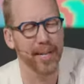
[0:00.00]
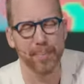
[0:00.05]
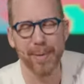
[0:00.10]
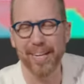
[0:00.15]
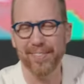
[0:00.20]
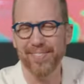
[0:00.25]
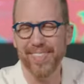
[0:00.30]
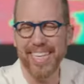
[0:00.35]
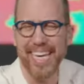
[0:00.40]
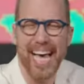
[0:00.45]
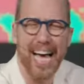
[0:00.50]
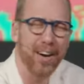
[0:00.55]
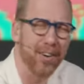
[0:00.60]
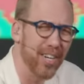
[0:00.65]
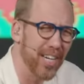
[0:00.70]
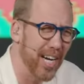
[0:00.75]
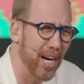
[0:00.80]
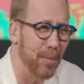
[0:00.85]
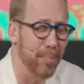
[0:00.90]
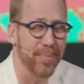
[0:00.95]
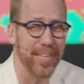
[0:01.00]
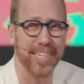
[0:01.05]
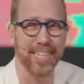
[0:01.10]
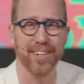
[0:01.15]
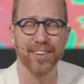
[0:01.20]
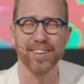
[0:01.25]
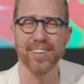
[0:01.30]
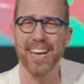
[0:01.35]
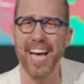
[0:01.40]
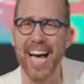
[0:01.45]
about the outcome that
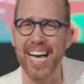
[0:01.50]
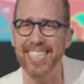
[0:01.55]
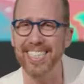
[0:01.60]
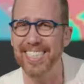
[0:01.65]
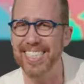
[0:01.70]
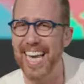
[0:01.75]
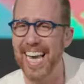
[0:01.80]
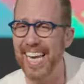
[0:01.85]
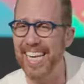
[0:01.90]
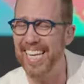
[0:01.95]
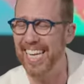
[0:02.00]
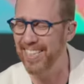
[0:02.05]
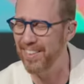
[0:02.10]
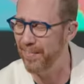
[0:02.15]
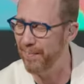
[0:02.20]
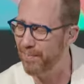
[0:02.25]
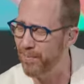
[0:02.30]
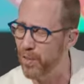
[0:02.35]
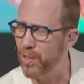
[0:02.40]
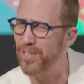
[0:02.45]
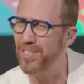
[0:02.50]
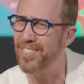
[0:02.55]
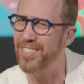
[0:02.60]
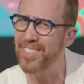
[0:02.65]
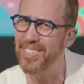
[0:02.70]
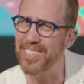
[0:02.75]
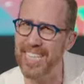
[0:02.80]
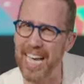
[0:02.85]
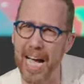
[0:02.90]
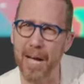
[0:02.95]
you're not taking the first
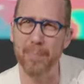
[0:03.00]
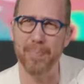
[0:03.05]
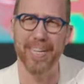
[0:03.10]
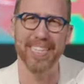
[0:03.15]
step.